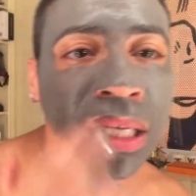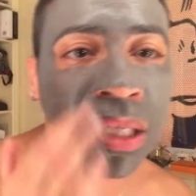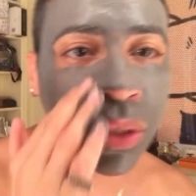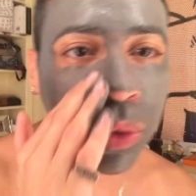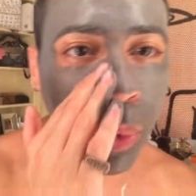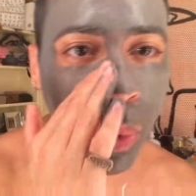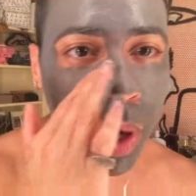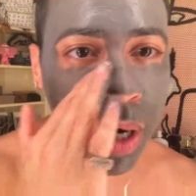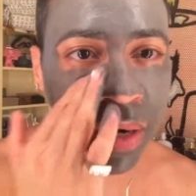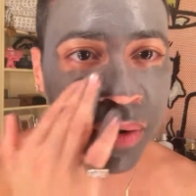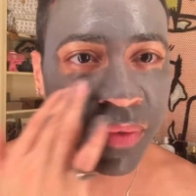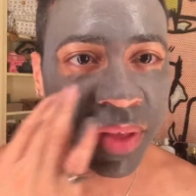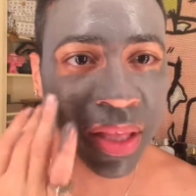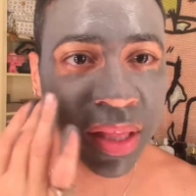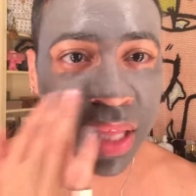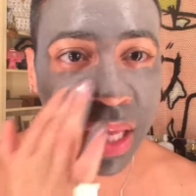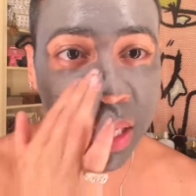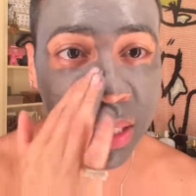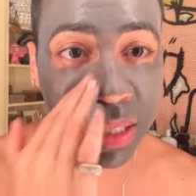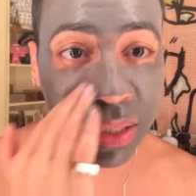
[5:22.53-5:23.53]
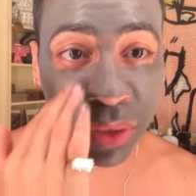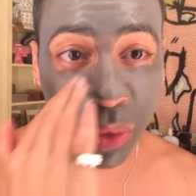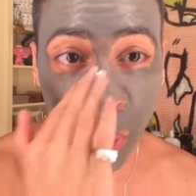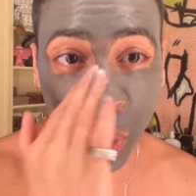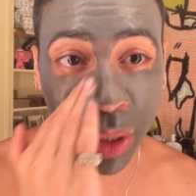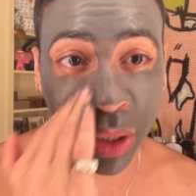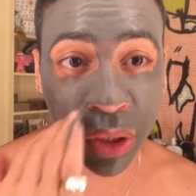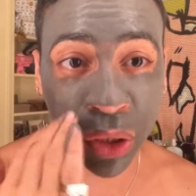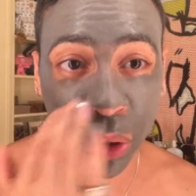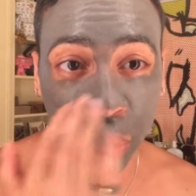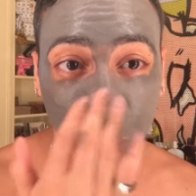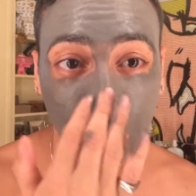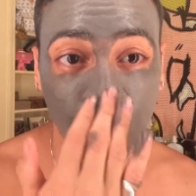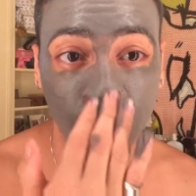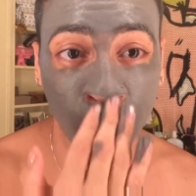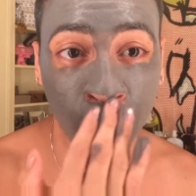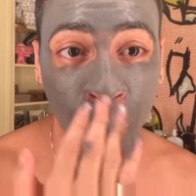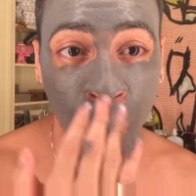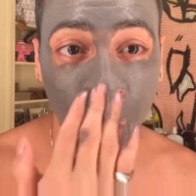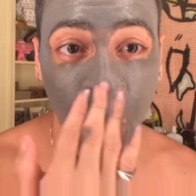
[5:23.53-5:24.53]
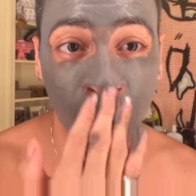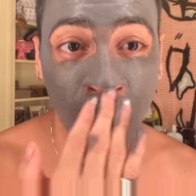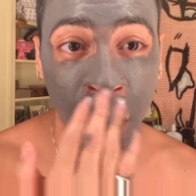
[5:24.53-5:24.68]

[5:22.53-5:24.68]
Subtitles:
is one of the things that's going to